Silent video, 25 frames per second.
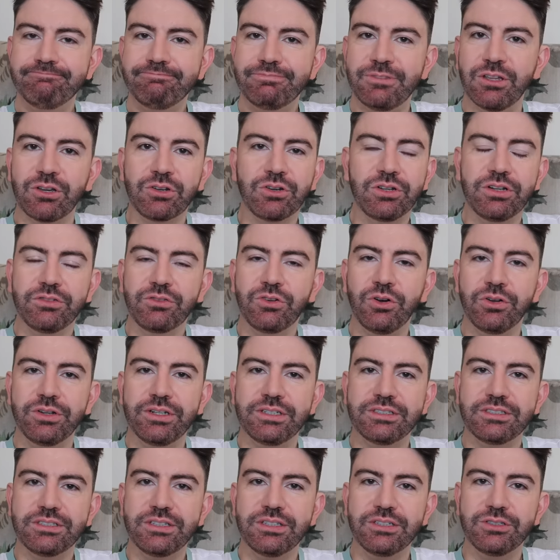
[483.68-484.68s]
that could have gone
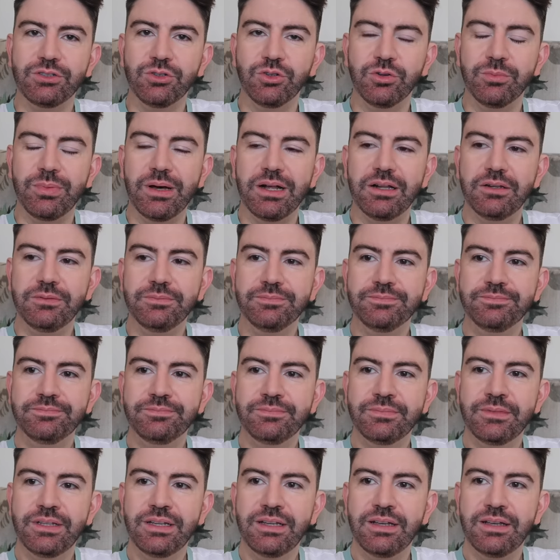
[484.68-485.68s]
into the doorbell
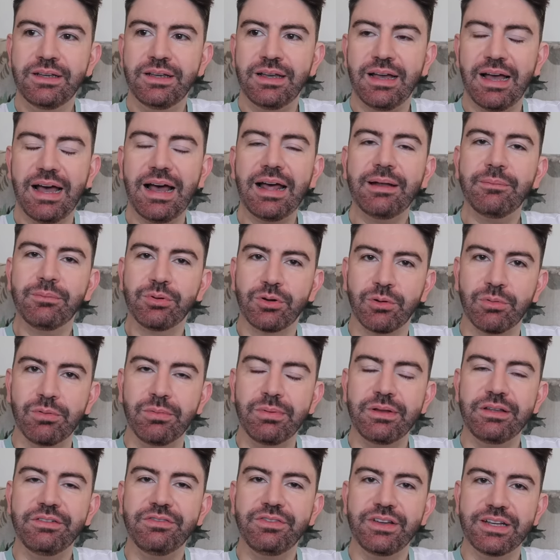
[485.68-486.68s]
and
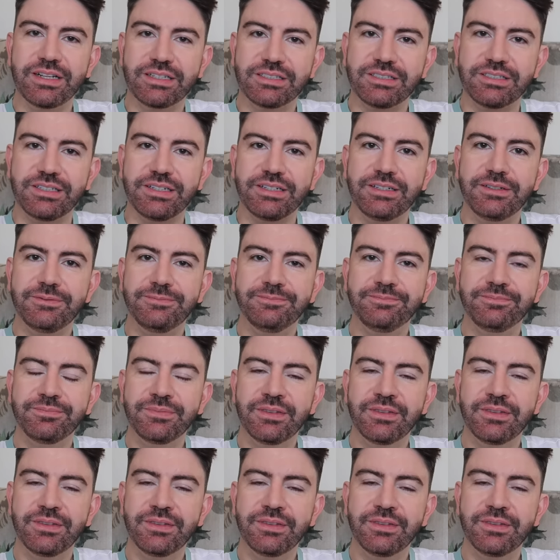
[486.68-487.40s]
probably fixed it.